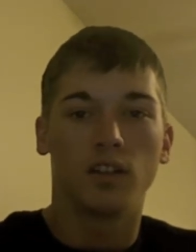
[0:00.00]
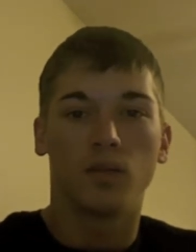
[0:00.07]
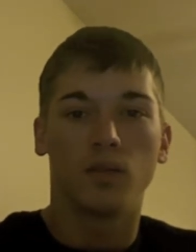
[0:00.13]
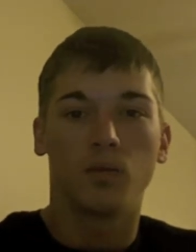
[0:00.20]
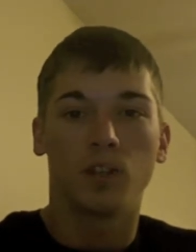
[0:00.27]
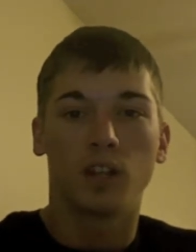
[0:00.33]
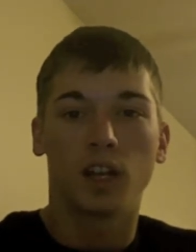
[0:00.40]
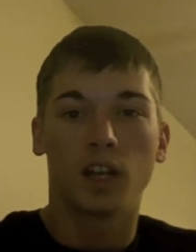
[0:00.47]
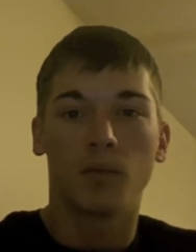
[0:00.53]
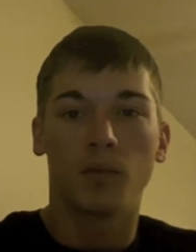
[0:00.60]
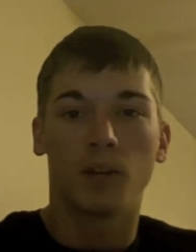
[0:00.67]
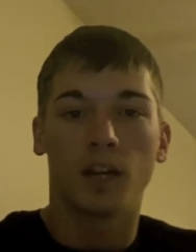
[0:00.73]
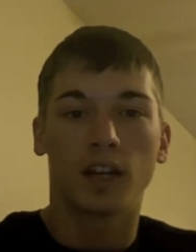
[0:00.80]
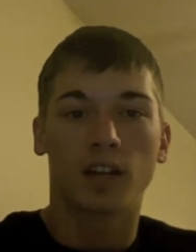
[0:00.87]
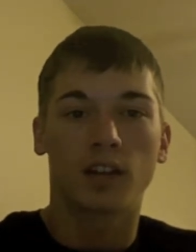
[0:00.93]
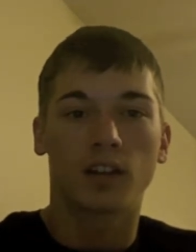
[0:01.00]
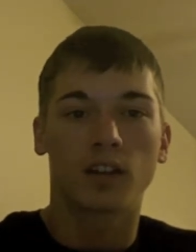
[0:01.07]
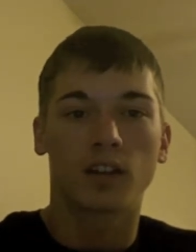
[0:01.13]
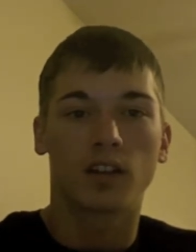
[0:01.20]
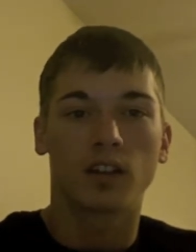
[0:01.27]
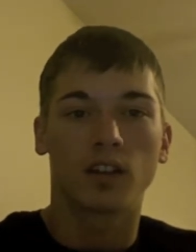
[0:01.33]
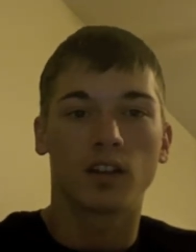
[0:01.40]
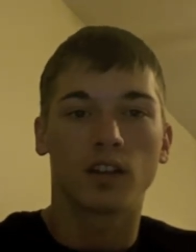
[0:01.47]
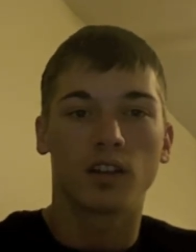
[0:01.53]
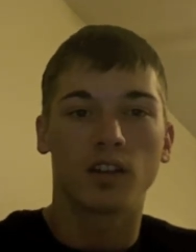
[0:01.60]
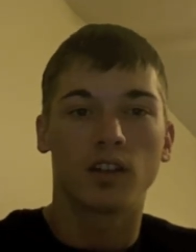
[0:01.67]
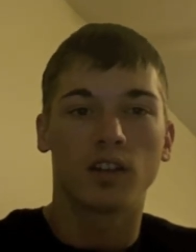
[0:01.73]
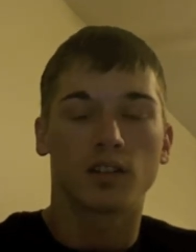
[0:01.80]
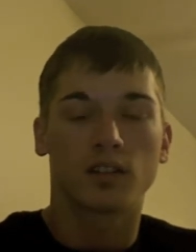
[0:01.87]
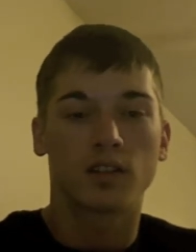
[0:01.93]
When they got back
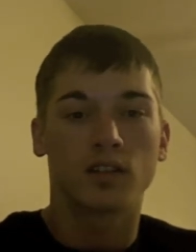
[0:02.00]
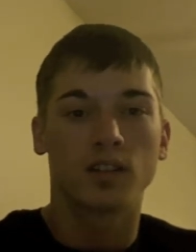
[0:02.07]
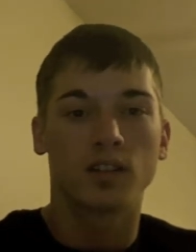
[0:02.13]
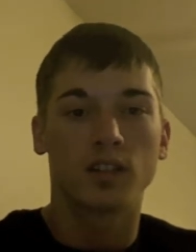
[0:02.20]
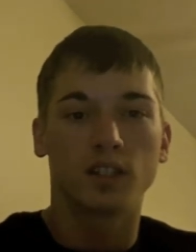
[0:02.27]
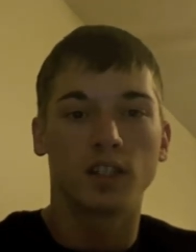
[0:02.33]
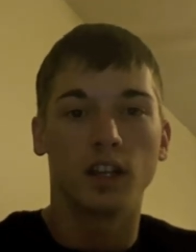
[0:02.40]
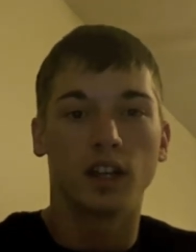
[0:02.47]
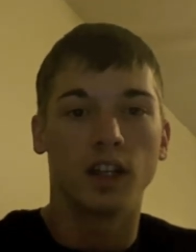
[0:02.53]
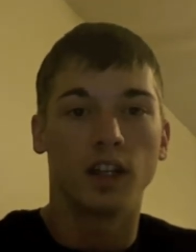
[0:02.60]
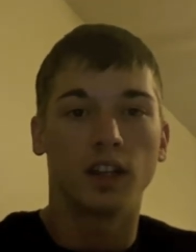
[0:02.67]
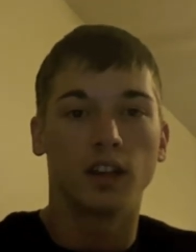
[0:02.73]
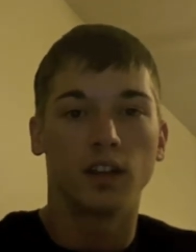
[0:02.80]
to Sedalia,